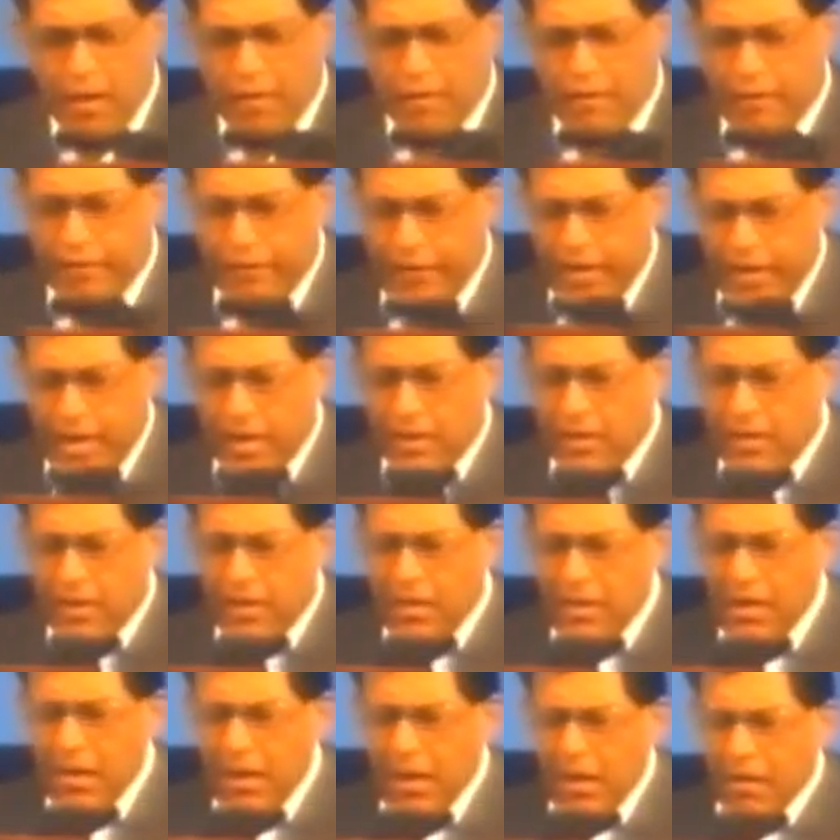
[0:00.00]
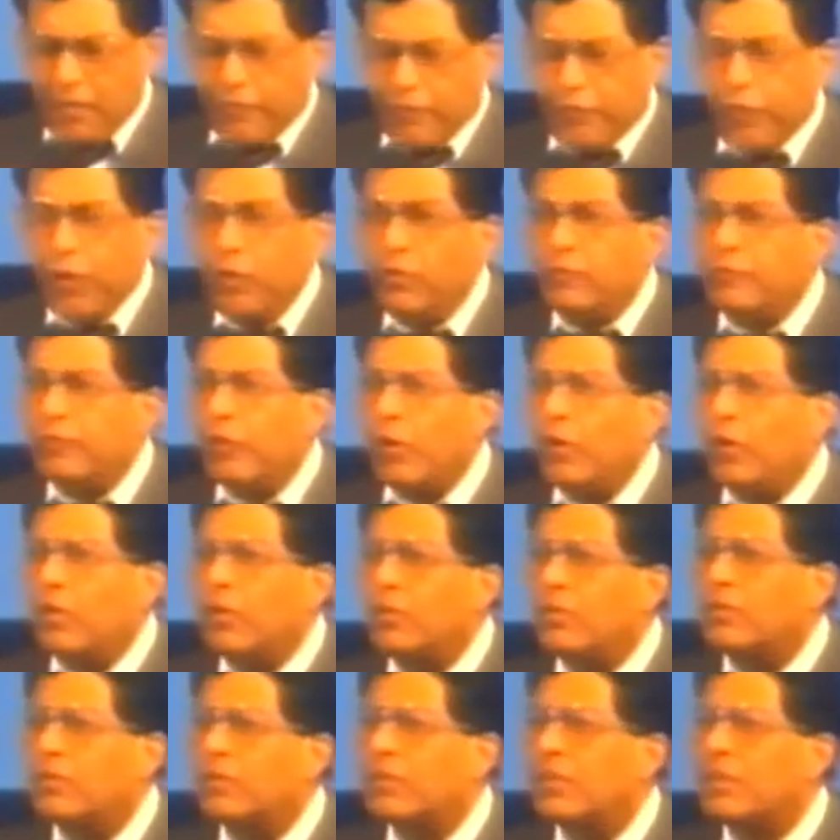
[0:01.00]
very fruitful.
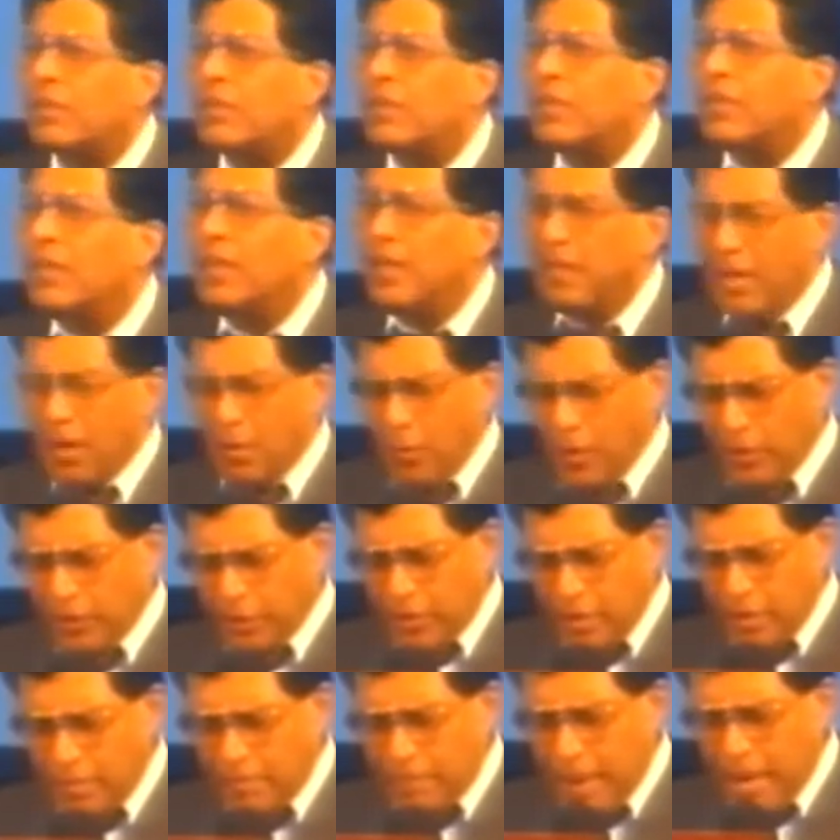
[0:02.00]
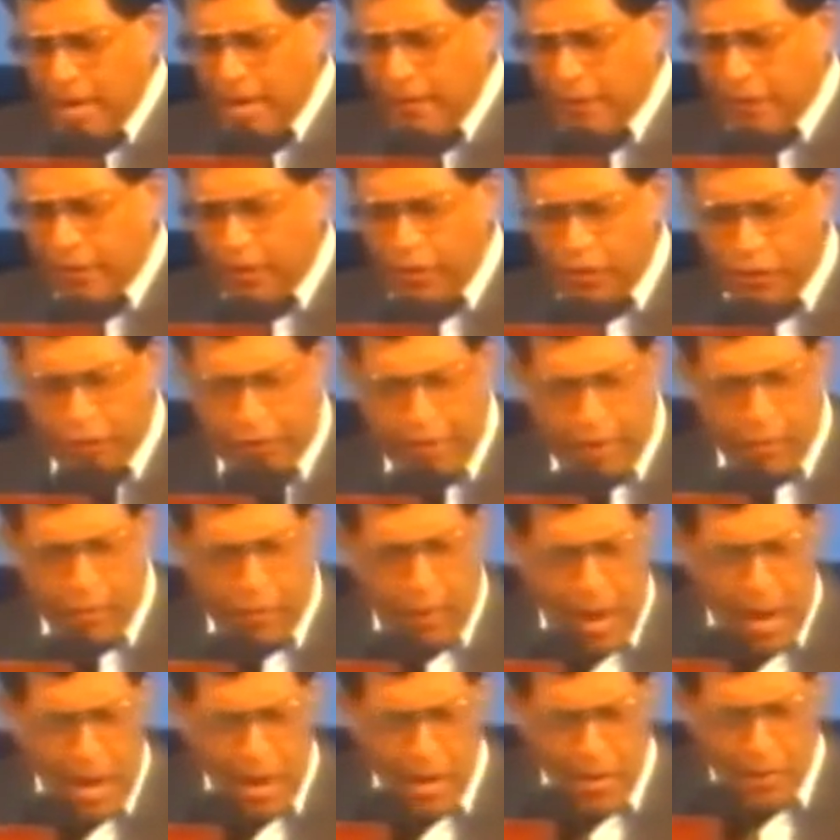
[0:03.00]
Now, what's the benefit? You say,
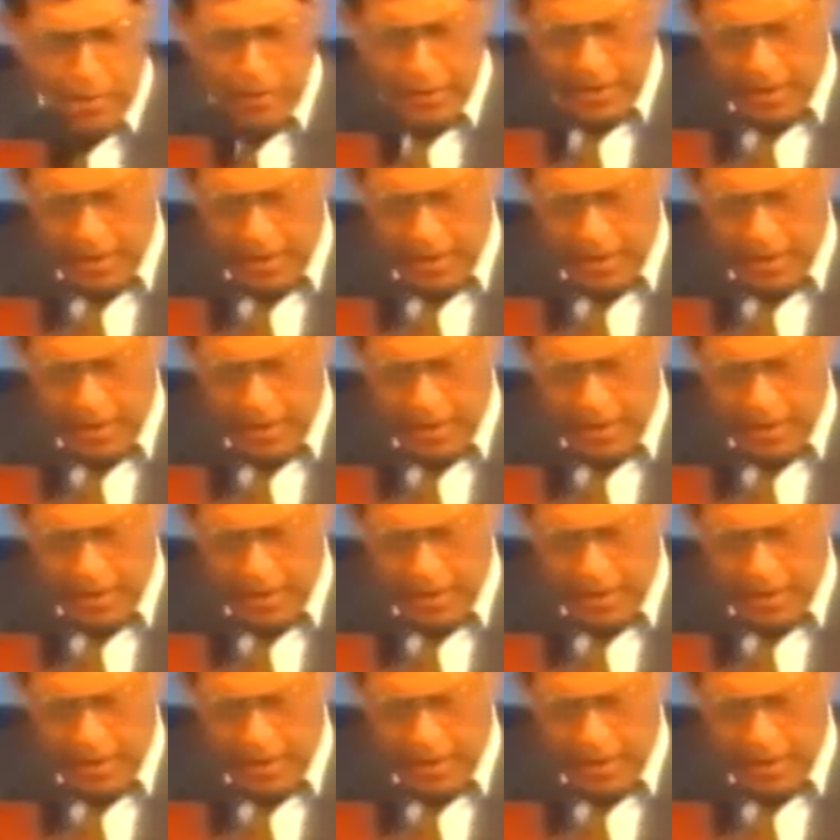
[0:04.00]
well,